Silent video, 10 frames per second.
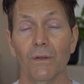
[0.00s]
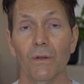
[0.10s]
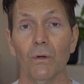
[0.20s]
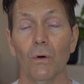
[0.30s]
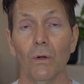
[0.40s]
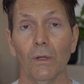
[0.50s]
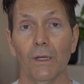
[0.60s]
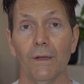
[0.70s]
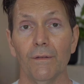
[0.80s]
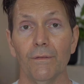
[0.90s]
to the goal
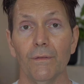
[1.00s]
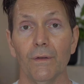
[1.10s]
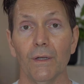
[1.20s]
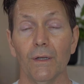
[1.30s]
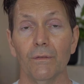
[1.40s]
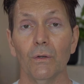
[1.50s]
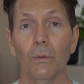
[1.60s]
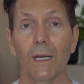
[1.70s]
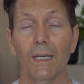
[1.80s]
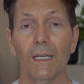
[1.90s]
of
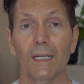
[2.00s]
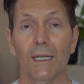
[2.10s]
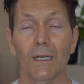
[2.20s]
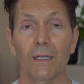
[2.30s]
creating